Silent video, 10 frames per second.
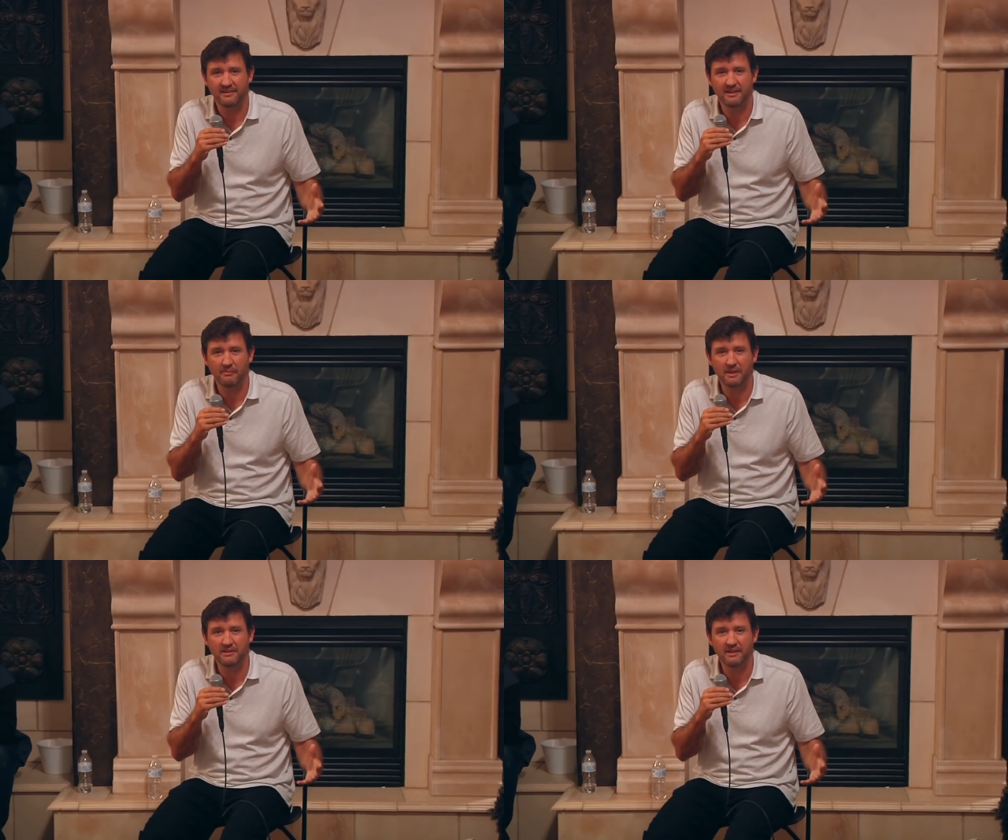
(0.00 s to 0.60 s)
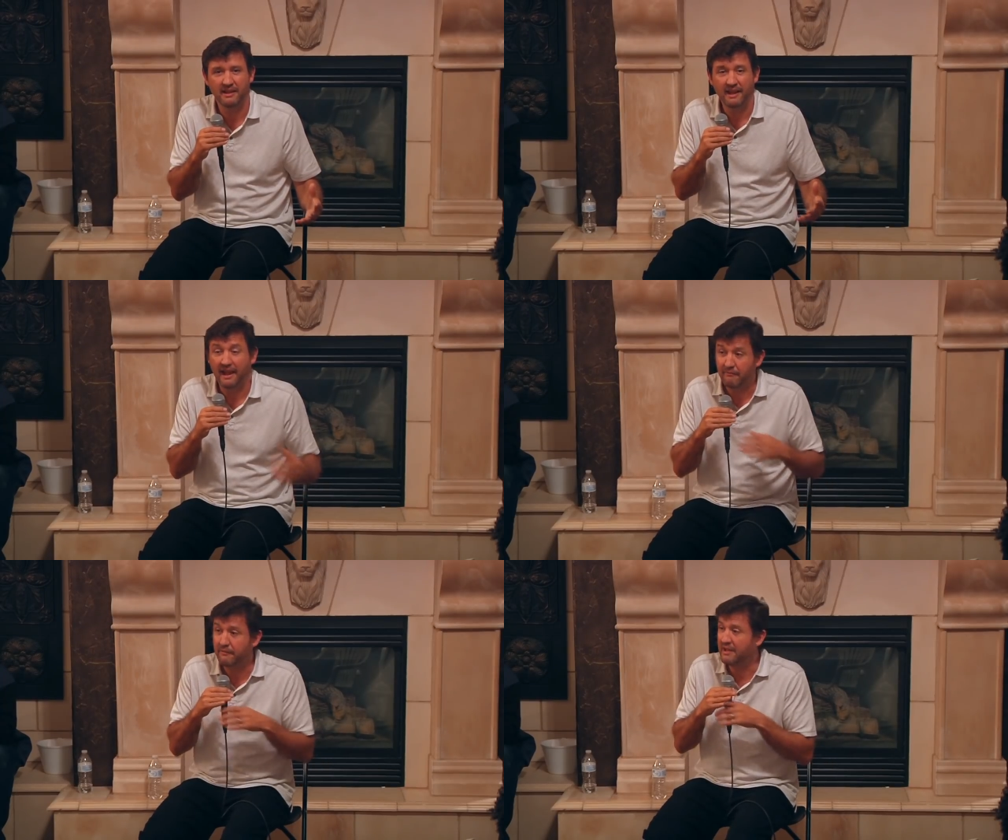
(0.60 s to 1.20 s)
Now, when
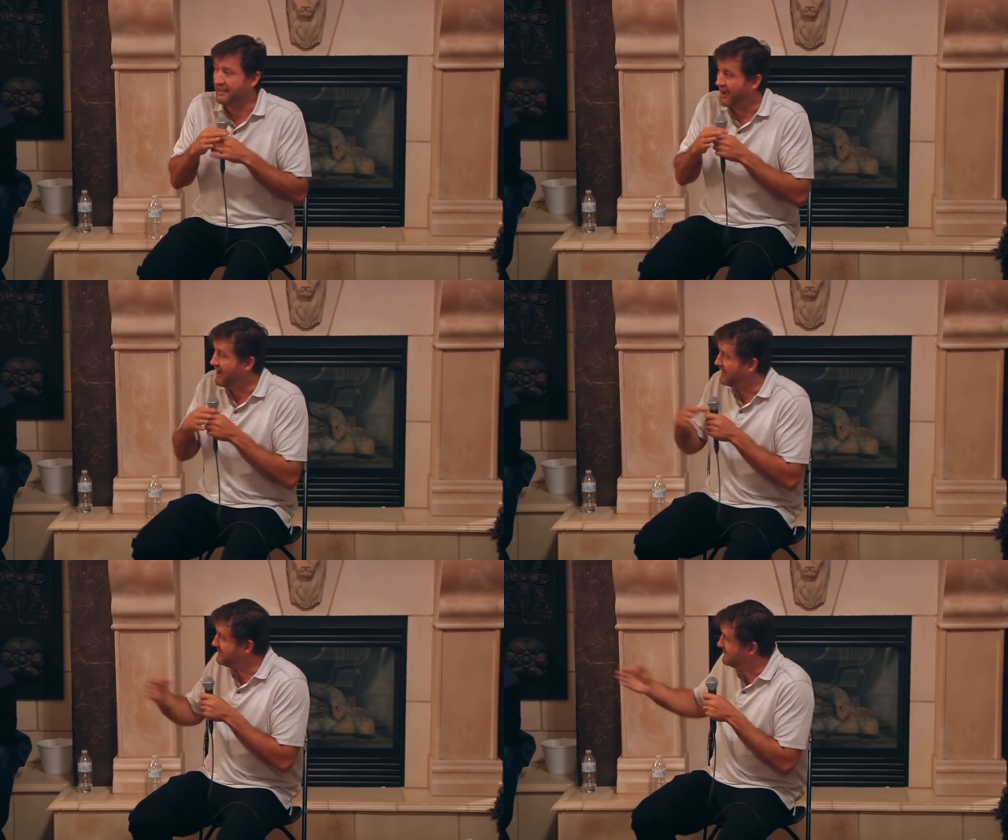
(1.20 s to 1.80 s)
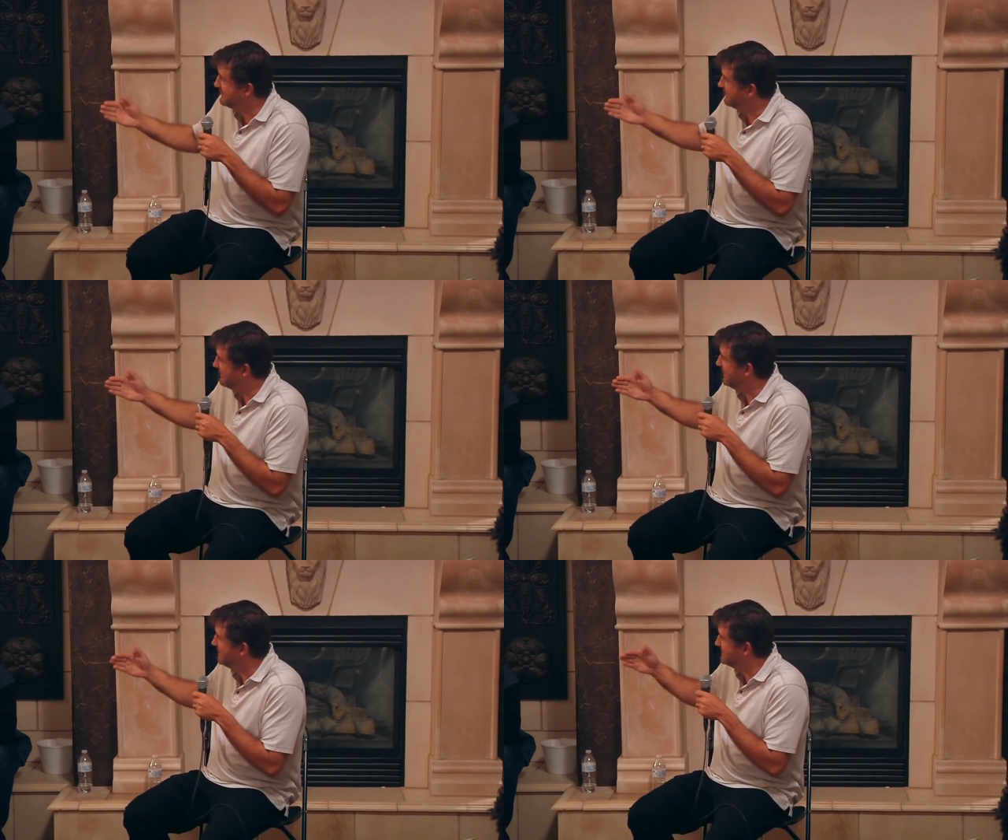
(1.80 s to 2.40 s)
every night,
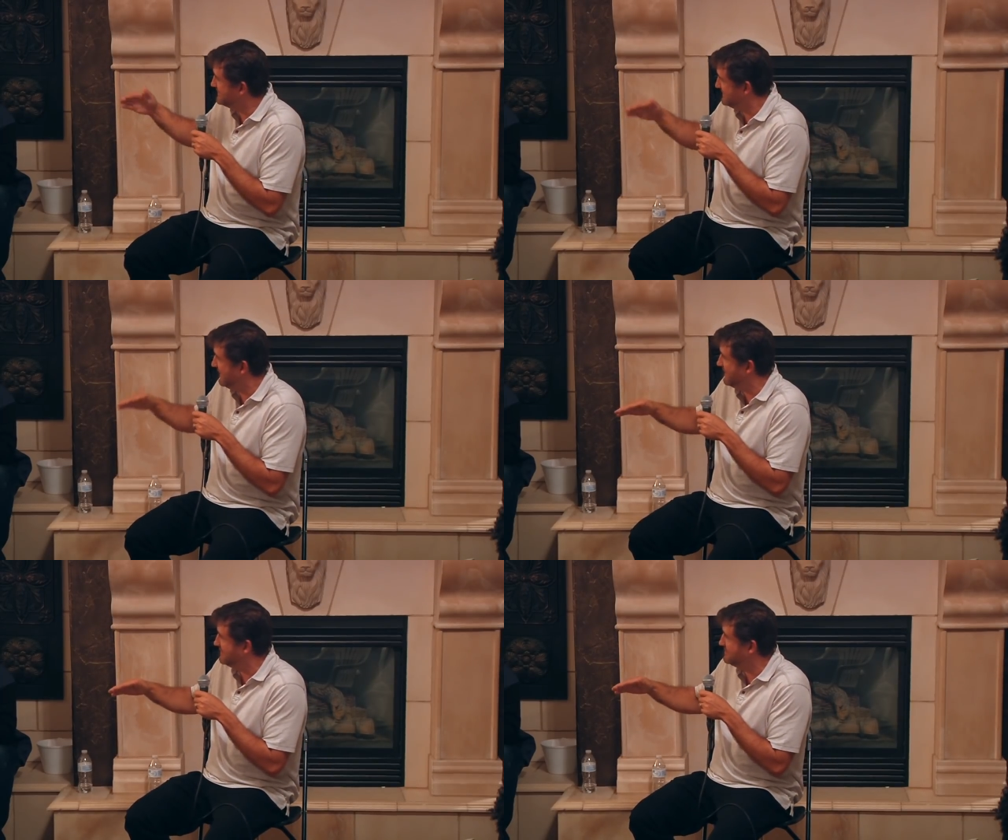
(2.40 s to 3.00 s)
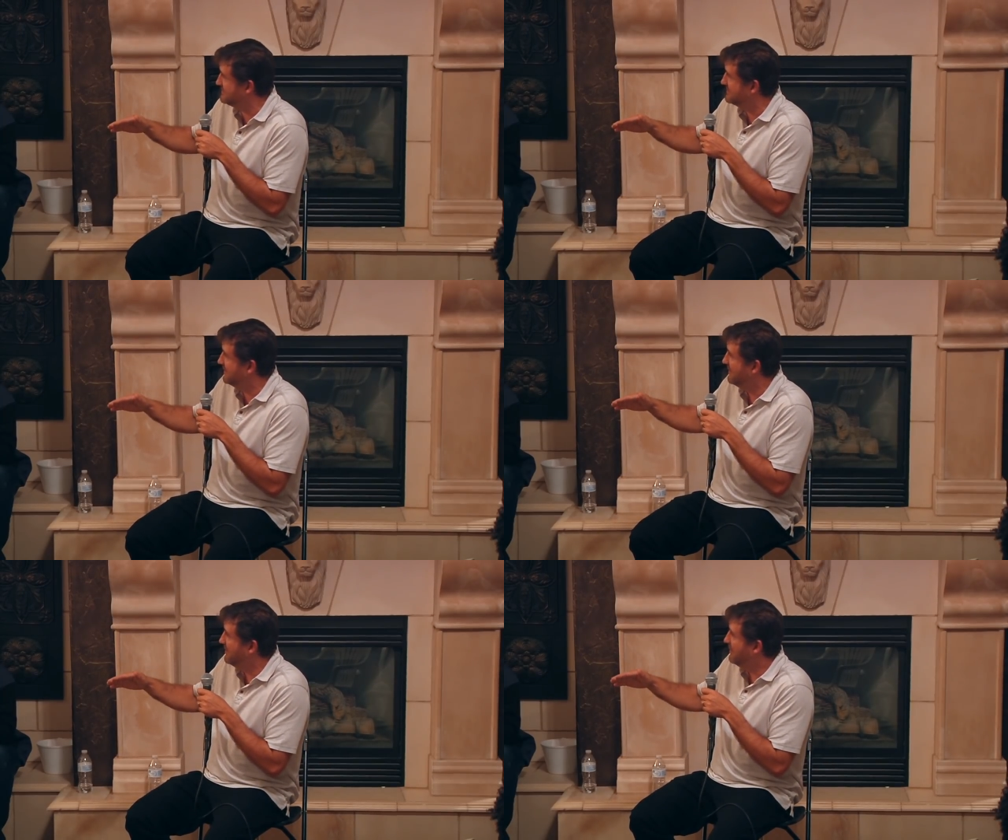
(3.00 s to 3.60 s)
in a sense,
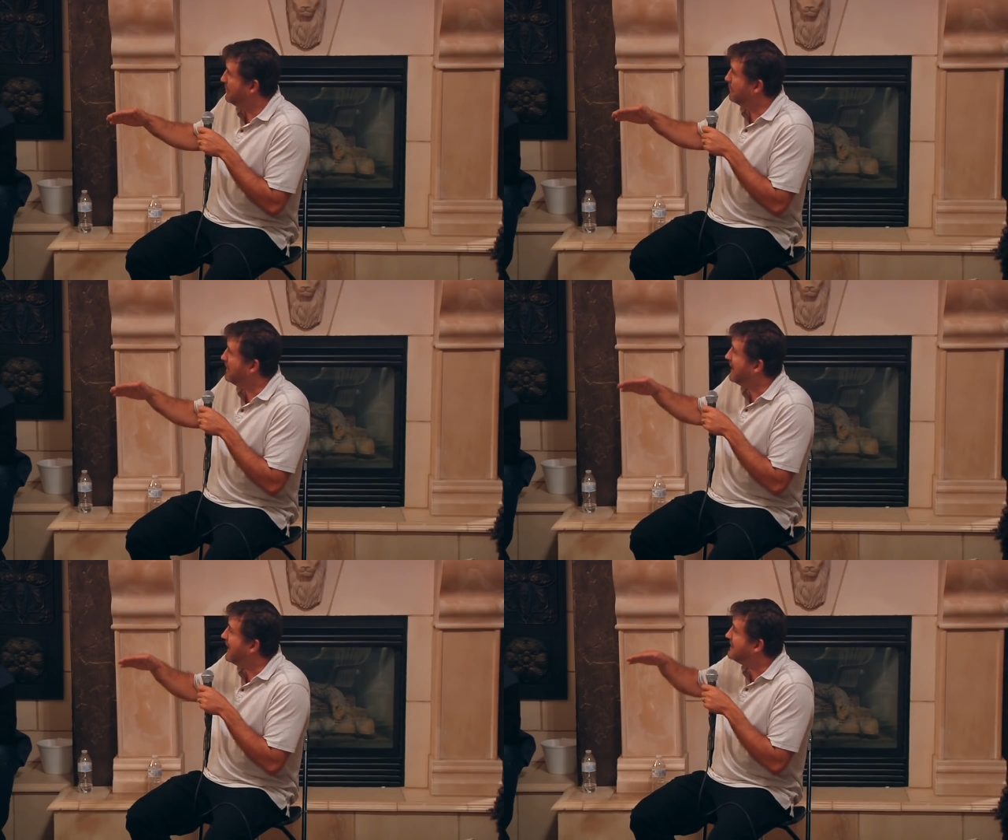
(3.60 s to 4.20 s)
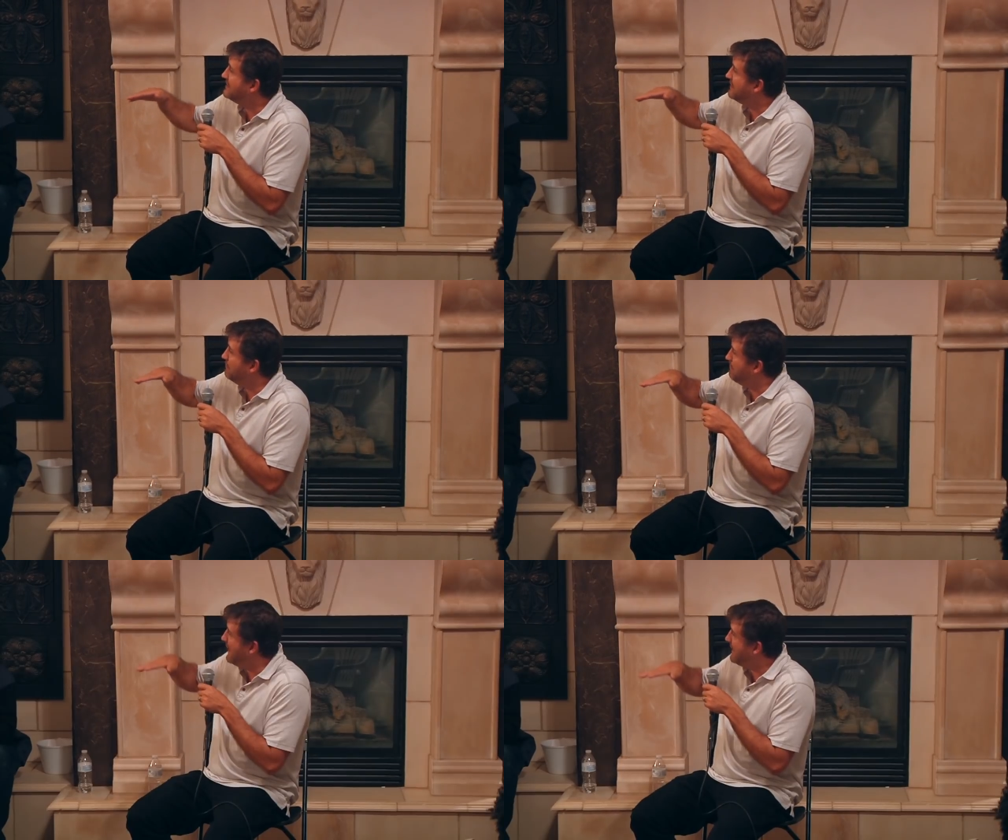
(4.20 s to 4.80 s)
we enter
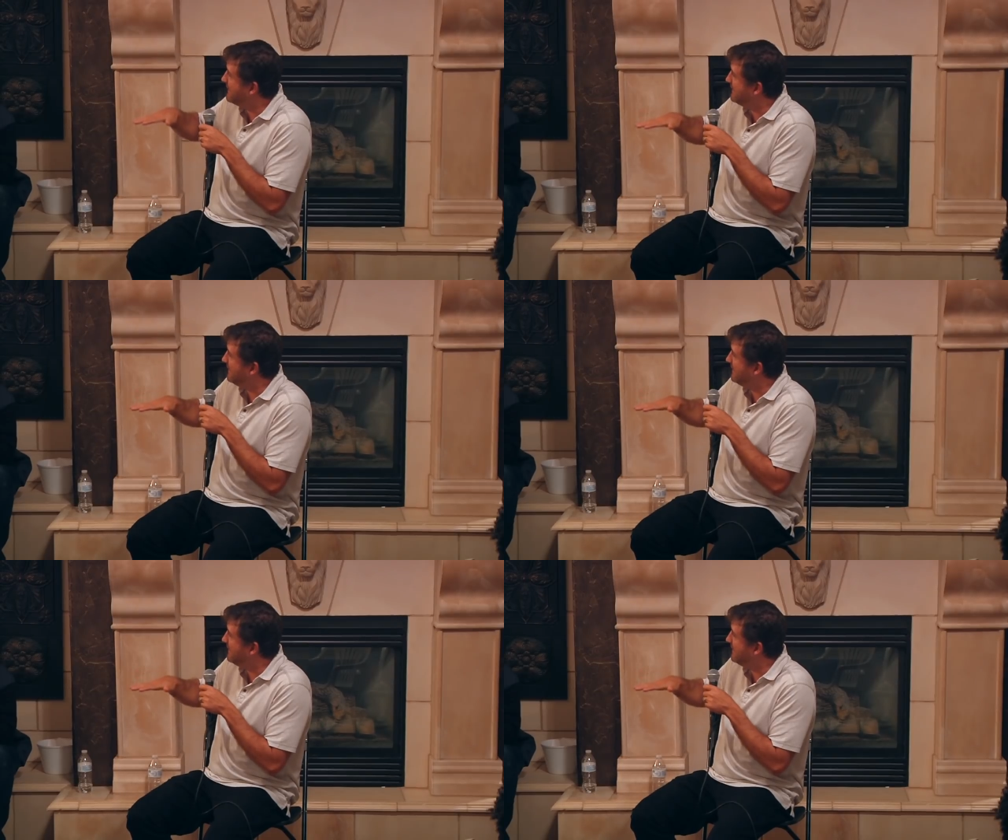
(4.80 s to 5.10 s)
back